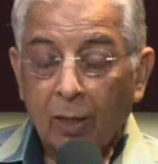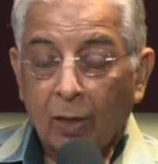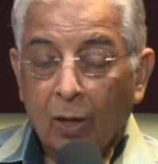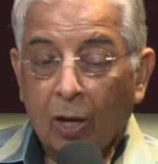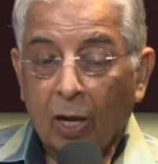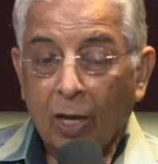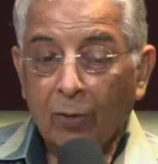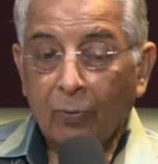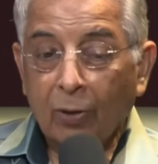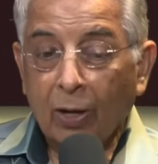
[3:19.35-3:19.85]

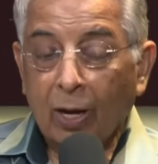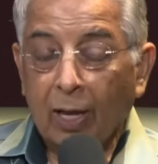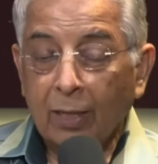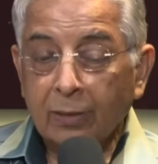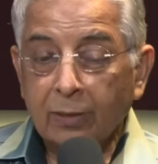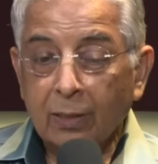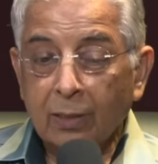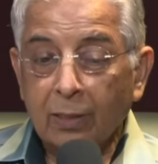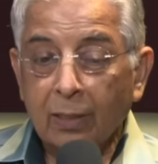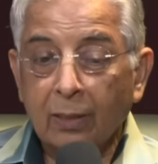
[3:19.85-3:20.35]
However,
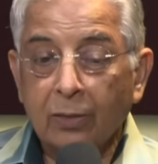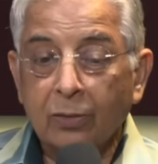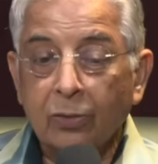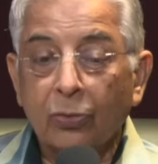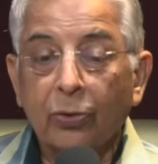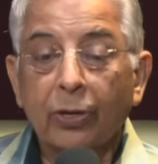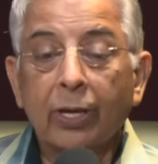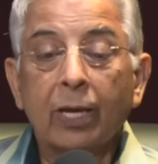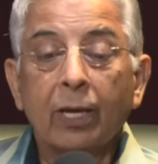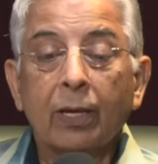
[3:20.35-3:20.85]
Article
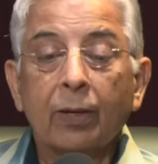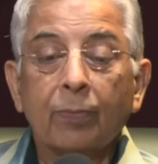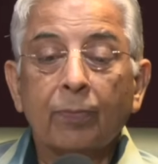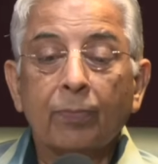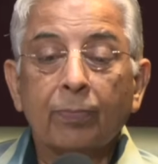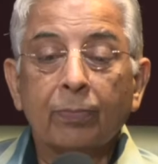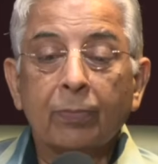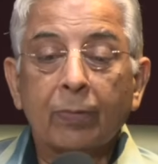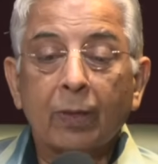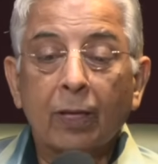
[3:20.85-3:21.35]
3
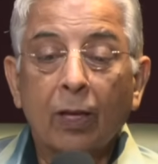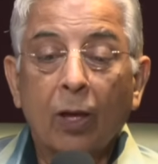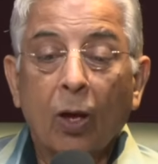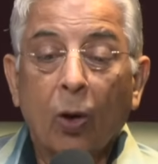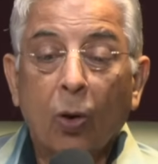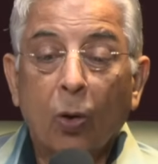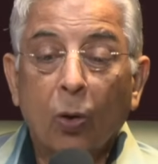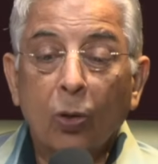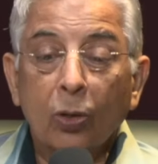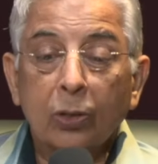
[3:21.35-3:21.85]

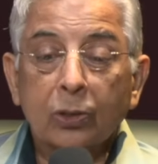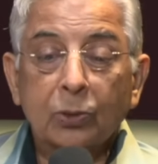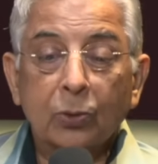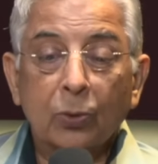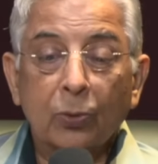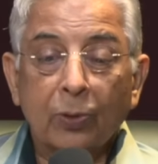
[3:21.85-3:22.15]
also